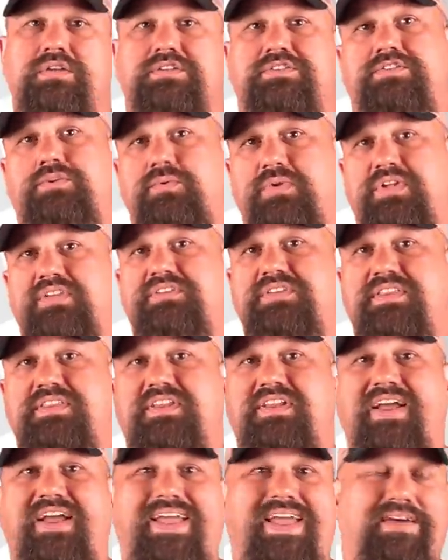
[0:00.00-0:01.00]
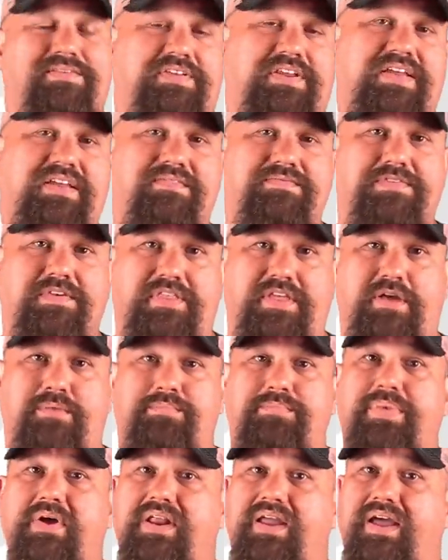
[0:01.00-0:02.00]
So it isn't that I have it in for
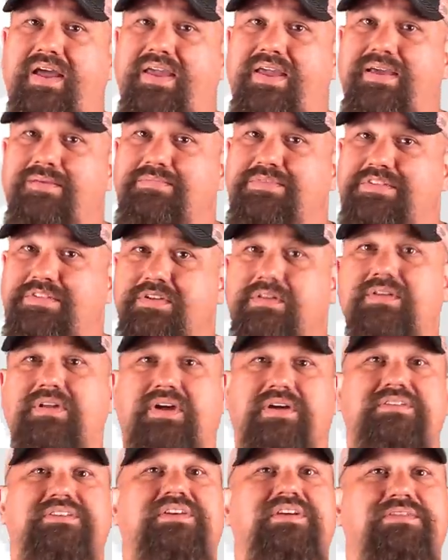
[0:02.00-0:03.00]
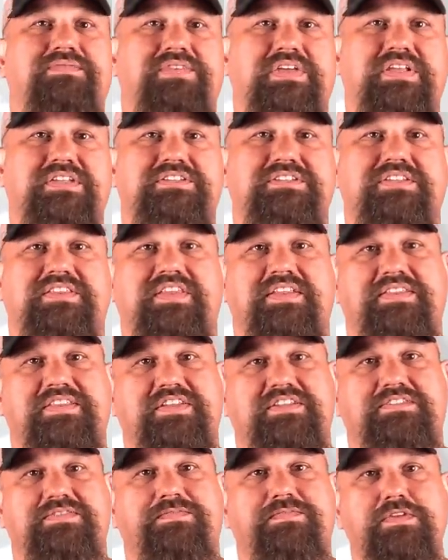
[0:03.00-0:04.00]
them, but I am still unconvinced that
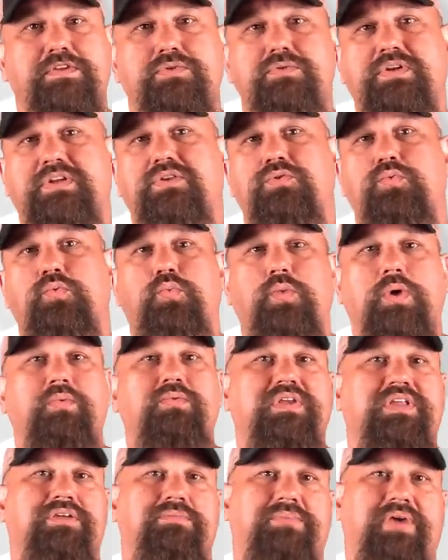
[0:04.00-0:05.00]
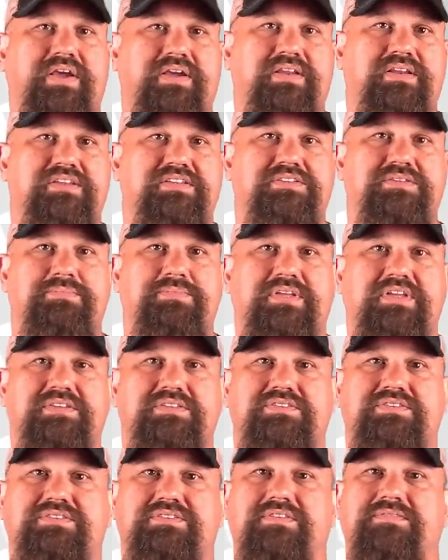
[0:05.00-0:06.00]
this fluted wounding mechanism
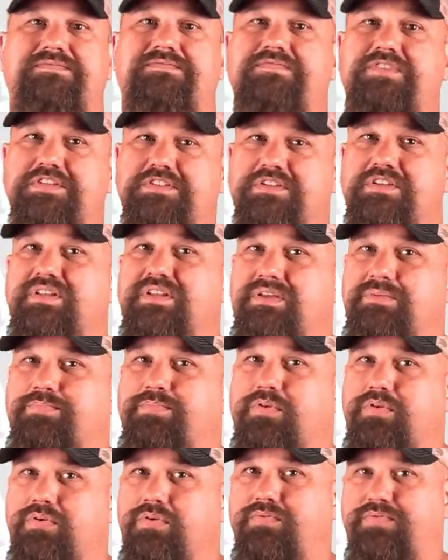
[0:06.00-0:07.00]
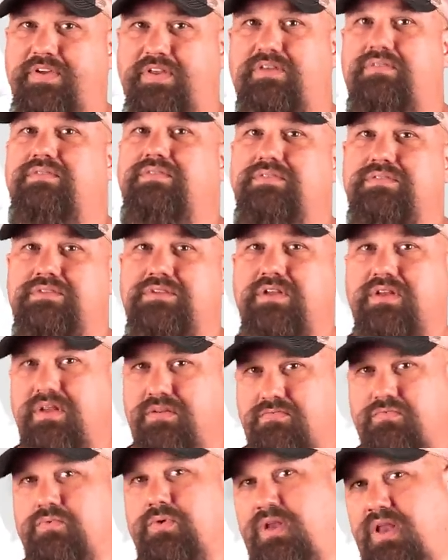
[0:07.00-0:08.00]
is sufficiently proven
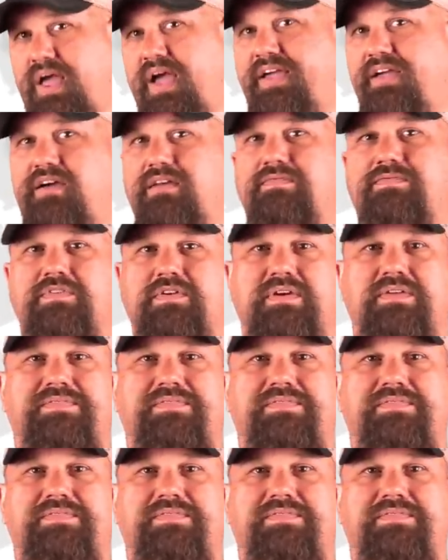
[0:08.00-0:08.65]
to rely on for